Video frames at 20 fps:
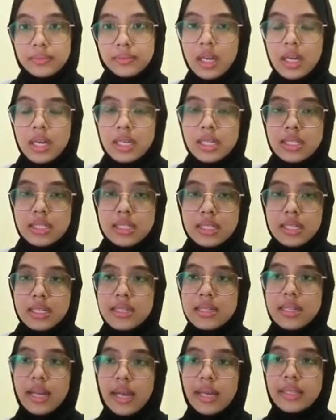Since
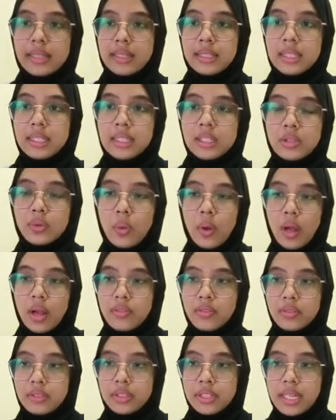1912,
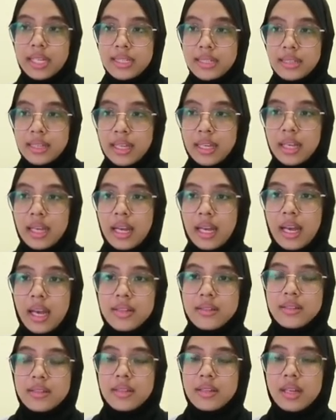Nestle
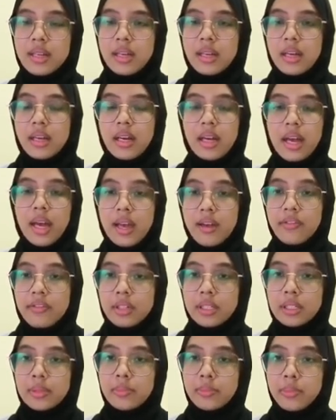has
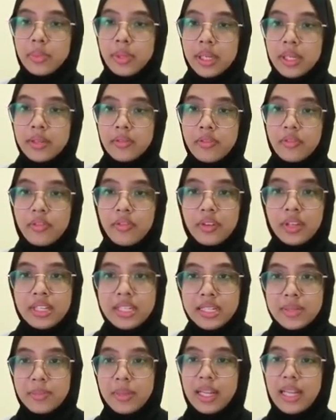have been feeding
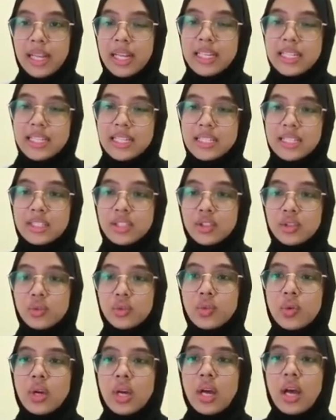Malaysia through
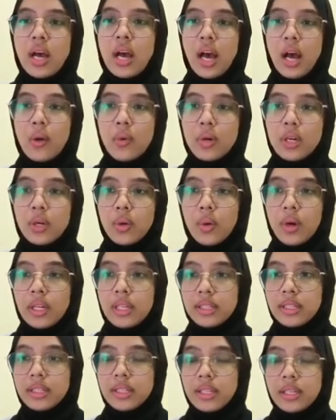our quality
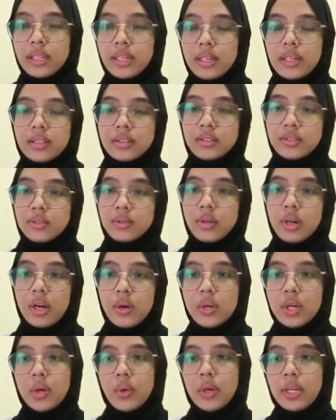
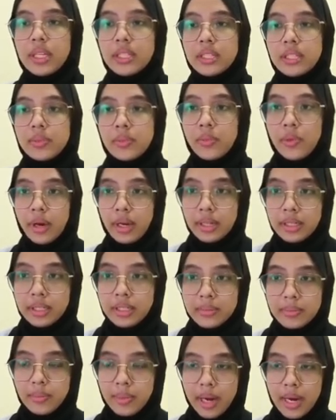
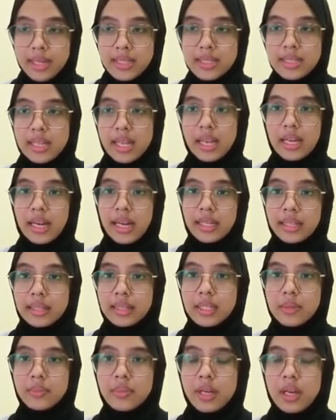brands and
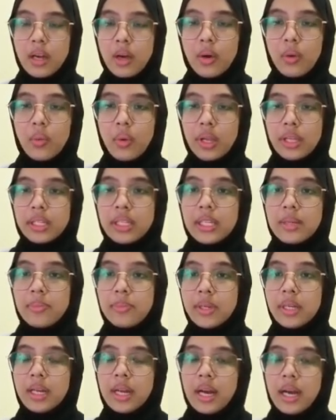items while keeping
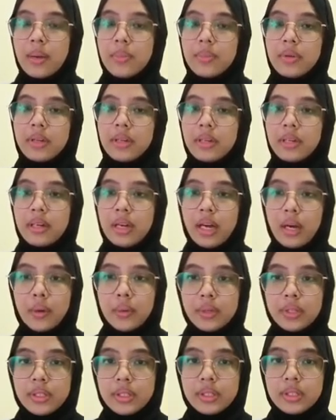up
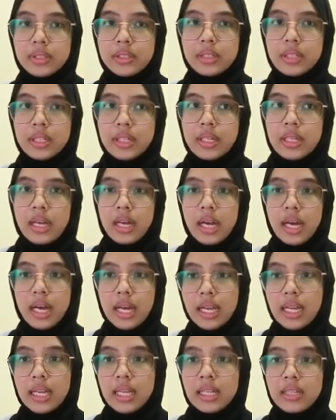our
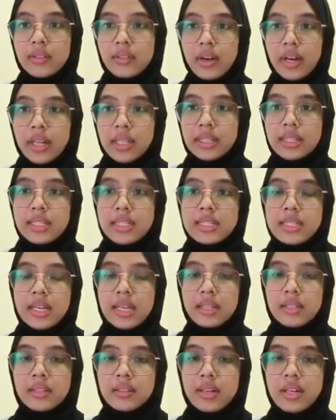halal status and
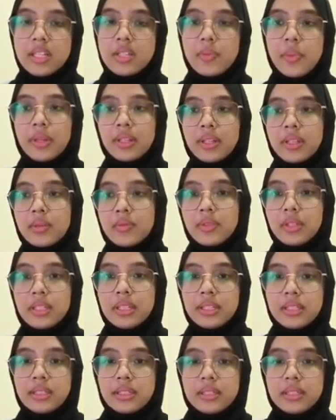respectably.